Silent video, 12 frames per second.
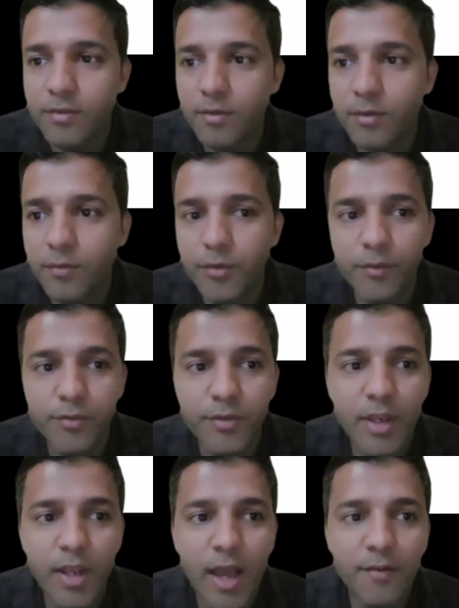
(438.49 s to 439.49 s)
So if you've
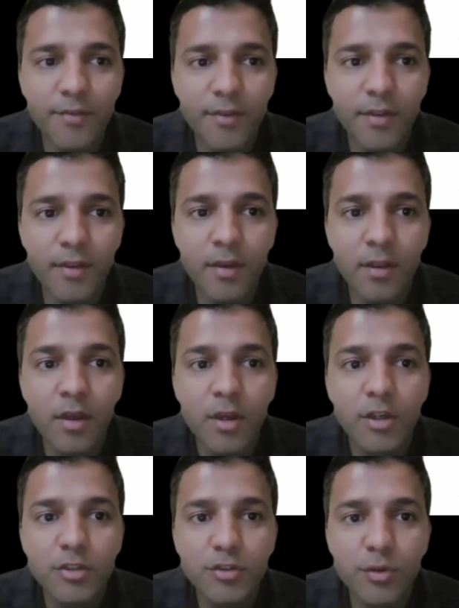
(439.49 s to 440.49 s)
seen, I've seen,
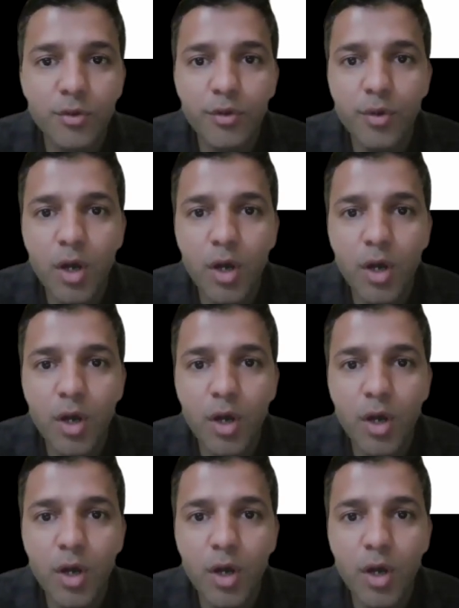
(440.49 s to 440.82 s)
showed